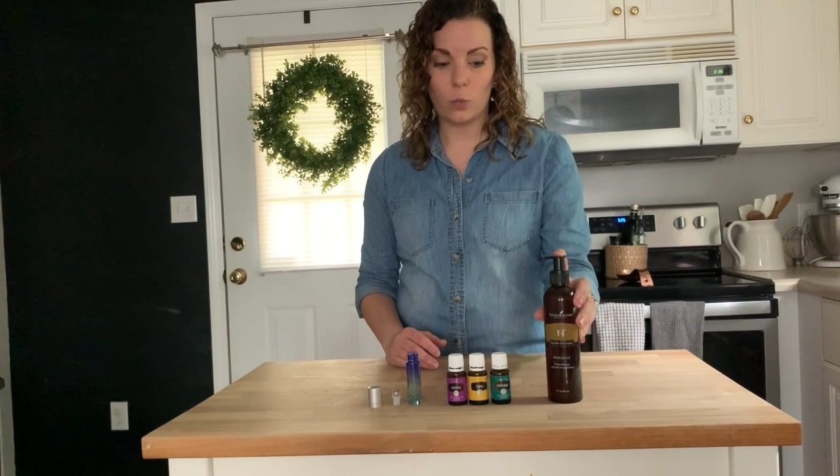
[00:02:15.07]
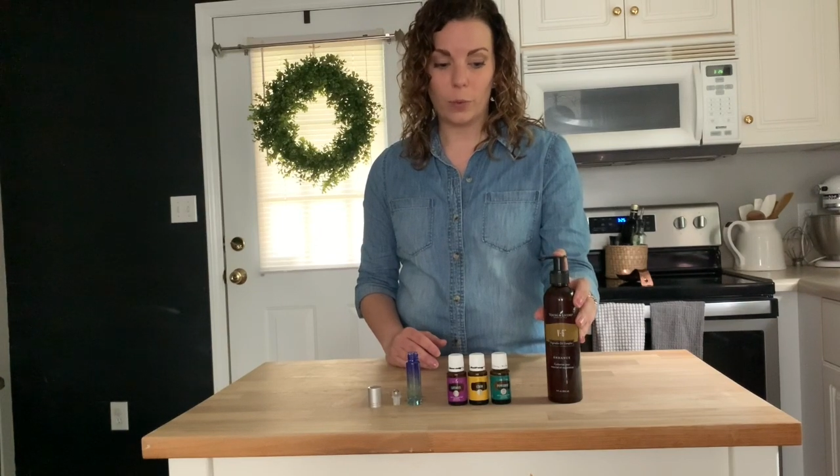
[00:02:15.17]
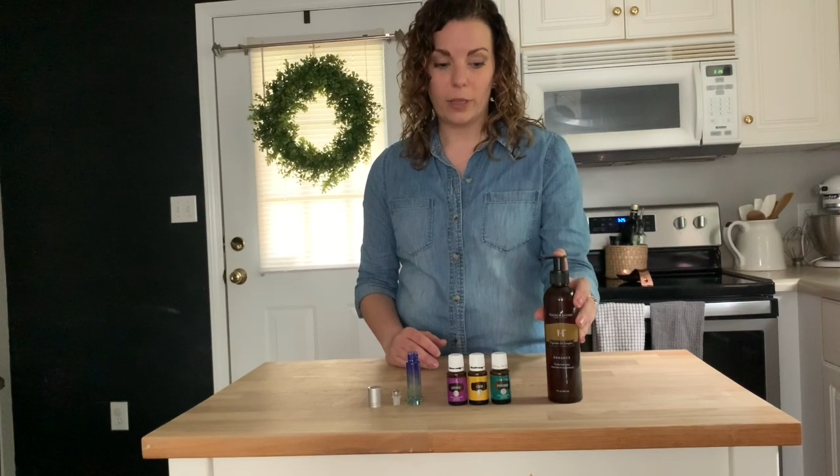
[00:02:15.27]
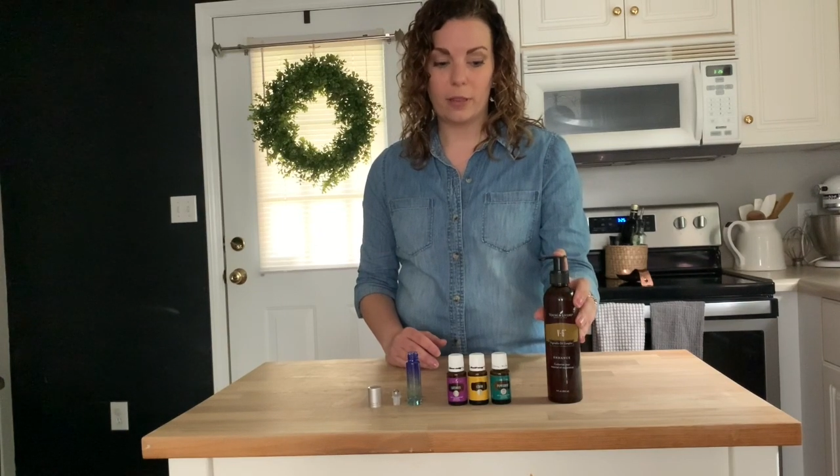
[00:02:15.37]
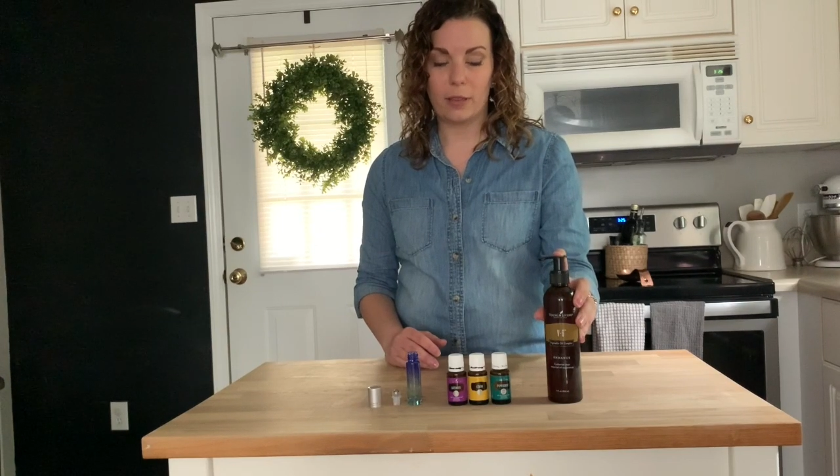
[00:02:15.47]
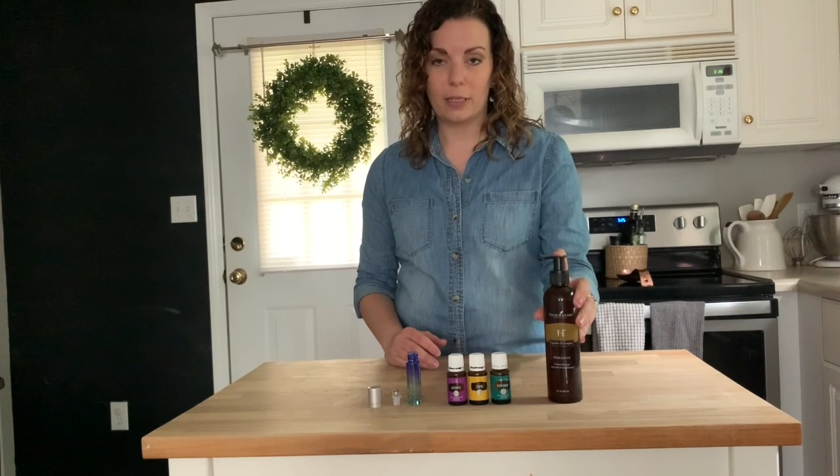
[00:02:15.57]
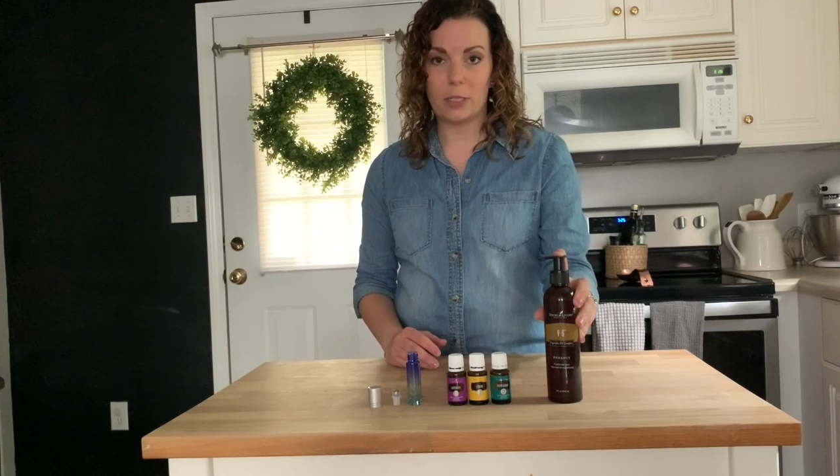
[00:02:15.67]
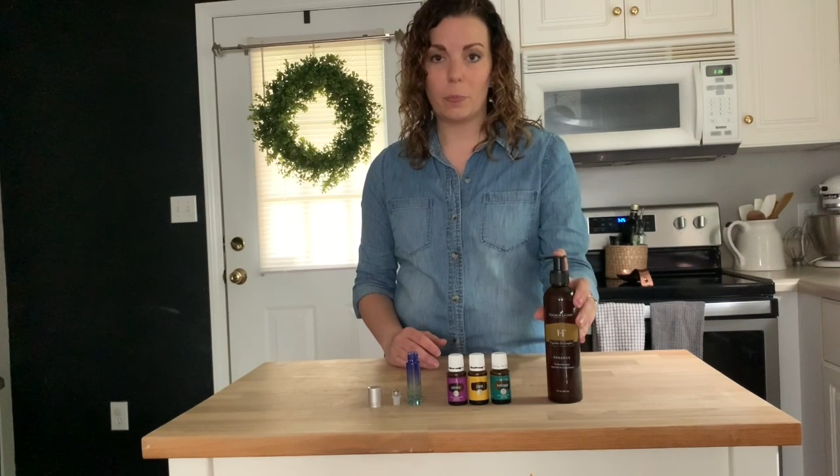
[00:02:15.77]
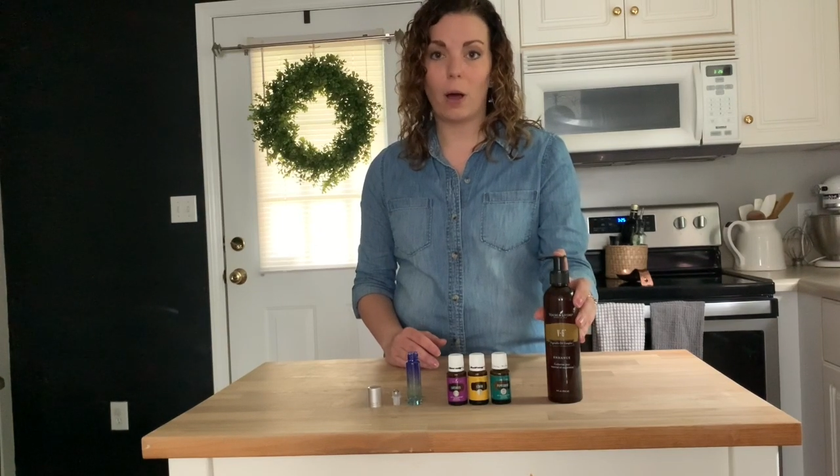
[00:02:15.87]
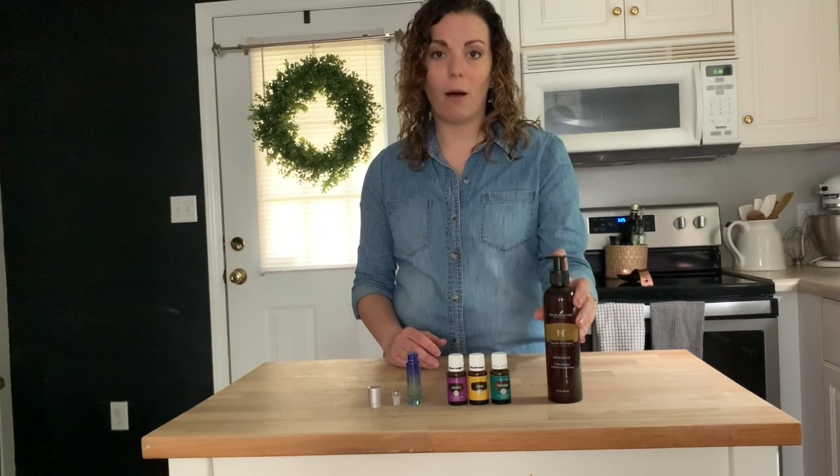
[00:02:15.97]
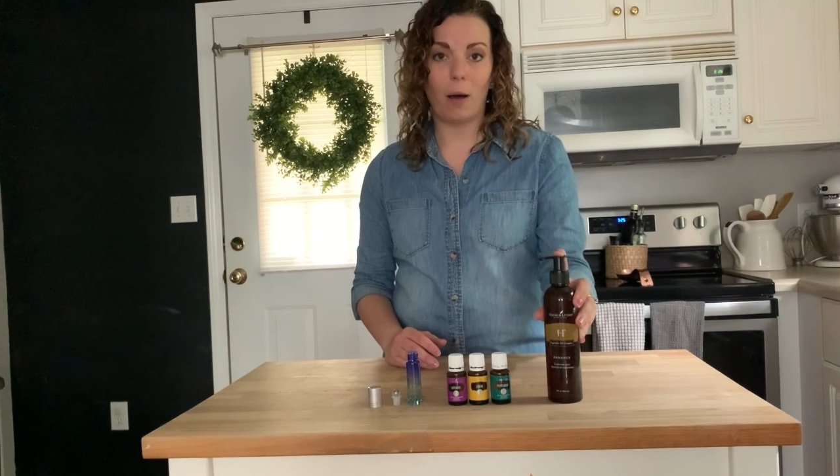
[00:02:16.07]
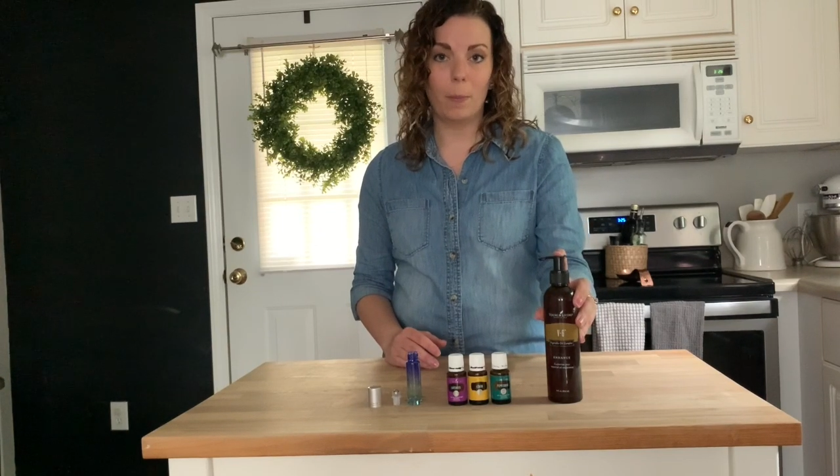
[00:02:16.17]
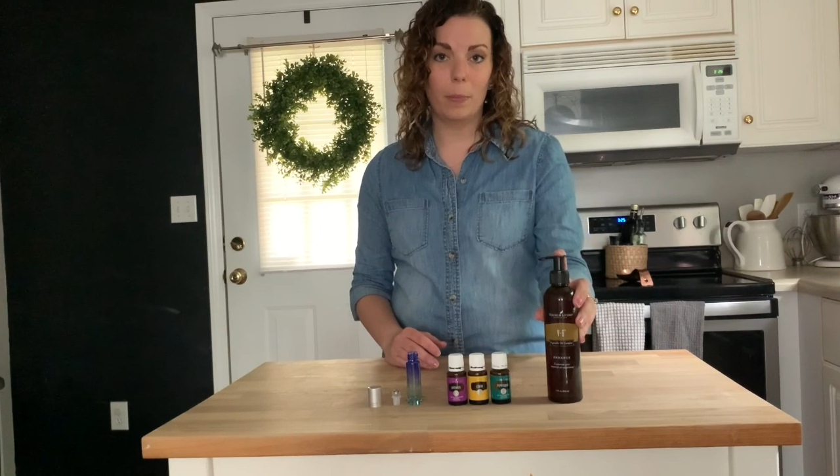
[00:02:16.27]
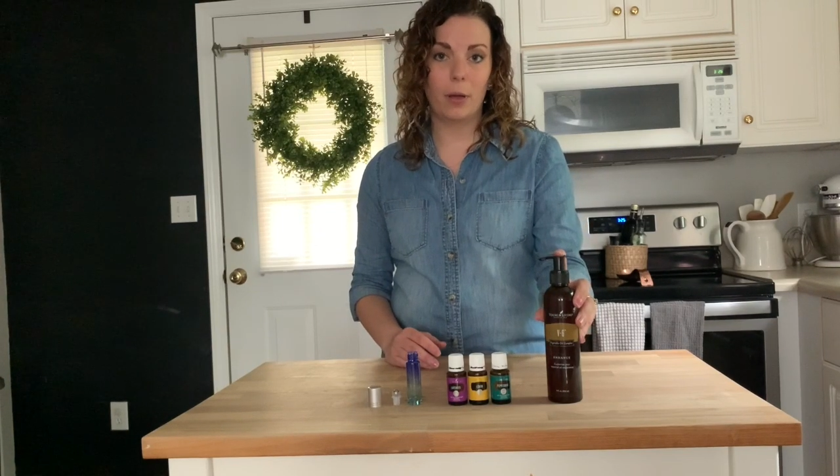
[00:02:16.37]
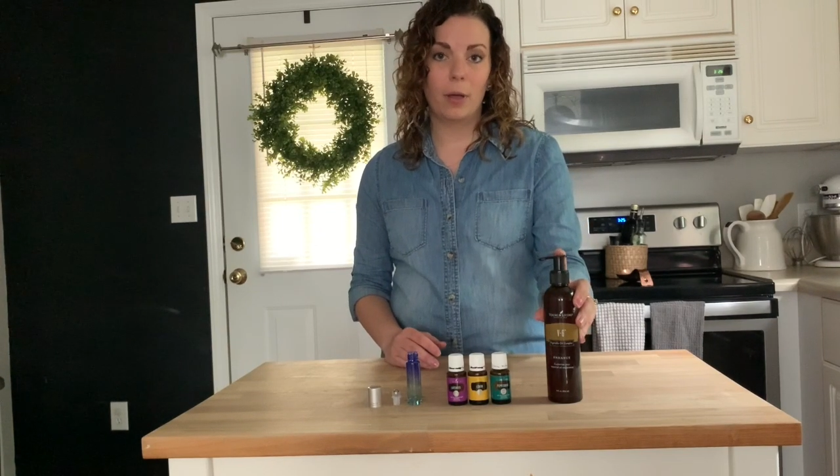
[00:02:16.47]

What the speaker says: with this pump